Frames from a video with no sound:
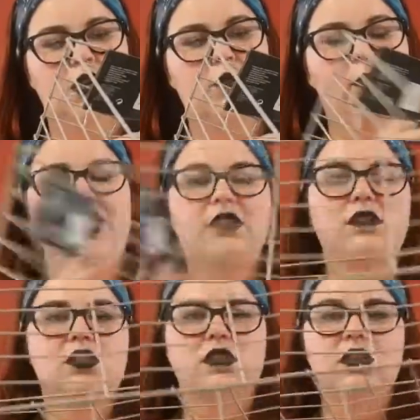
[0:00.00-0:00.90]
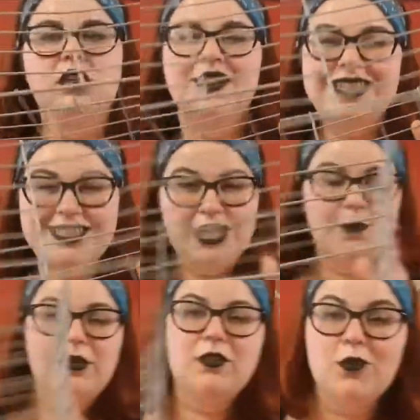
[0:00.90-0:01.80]
which is
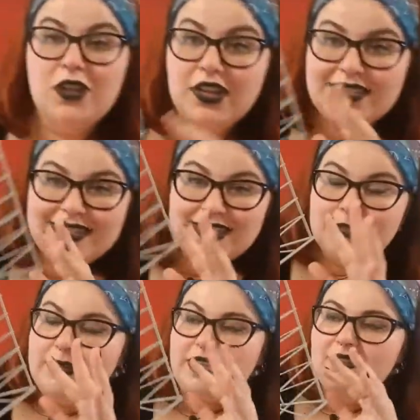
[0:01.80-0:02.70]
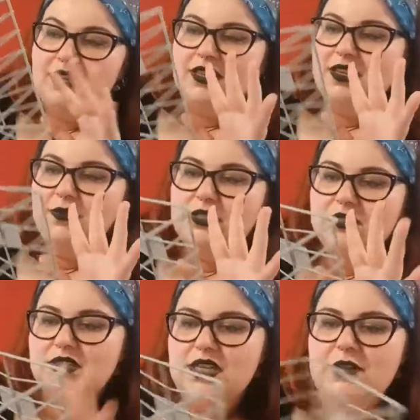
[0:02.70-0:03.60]
cheaper than one I'd seen them in. I think it was
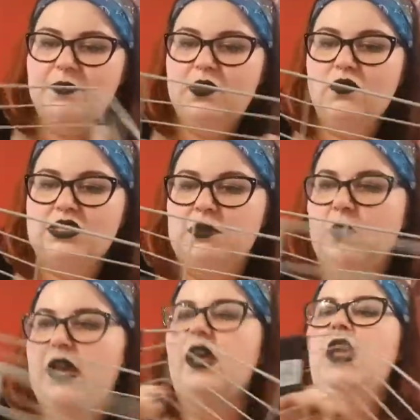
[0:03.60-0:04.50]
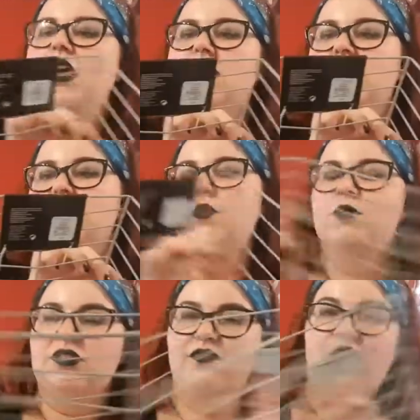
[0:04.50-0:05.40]
Dunham Mill or somewhere. This one was
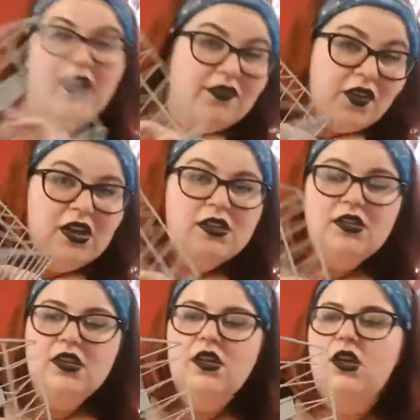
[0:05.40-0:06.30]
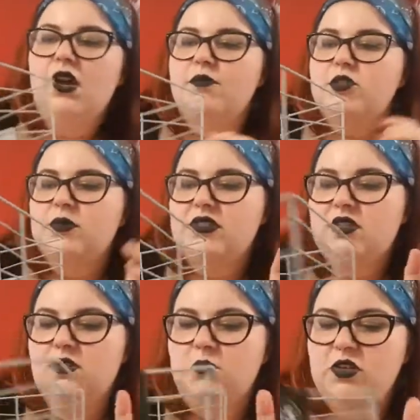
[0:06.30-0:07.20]
a fiver. So
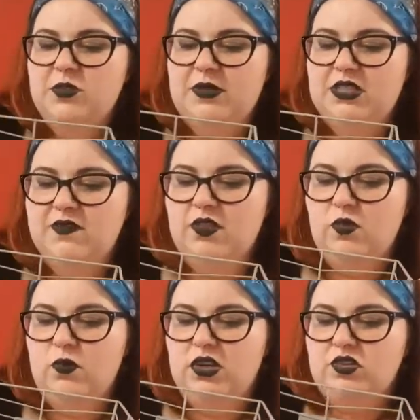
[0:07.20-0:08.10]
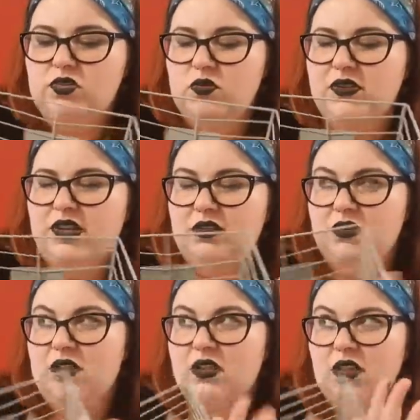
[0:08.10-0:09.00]
it's more expensive than the one I saw in
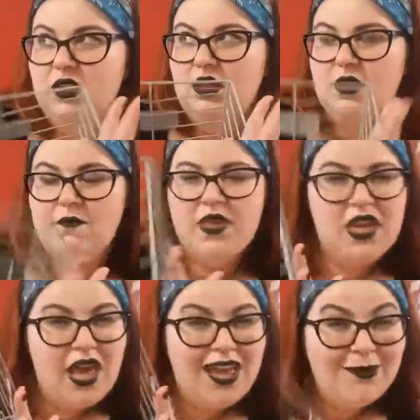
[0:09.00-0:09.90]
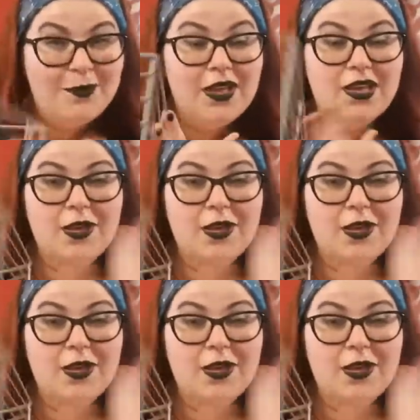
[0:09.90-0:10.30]
B&M,